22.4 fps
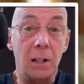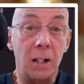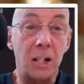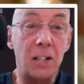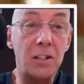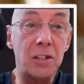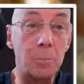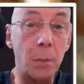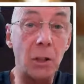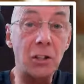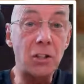
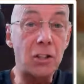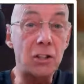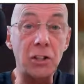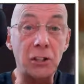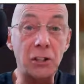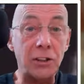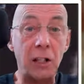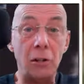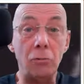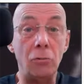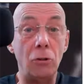As much as
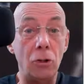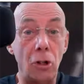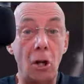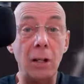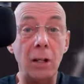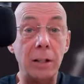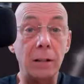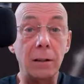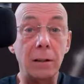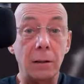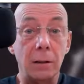I don't
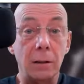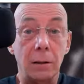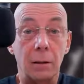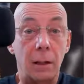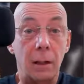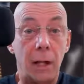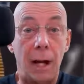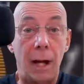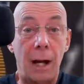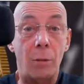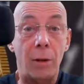like
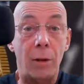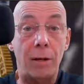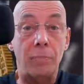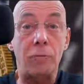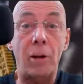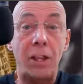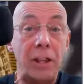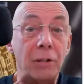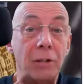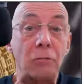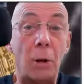how they
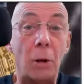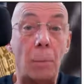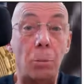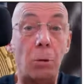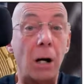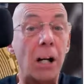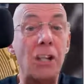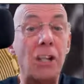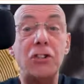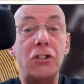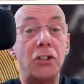run their
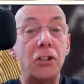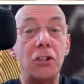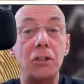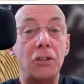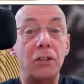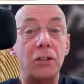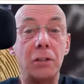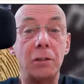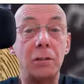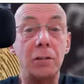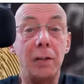
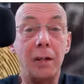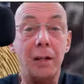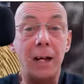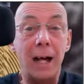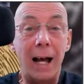operations and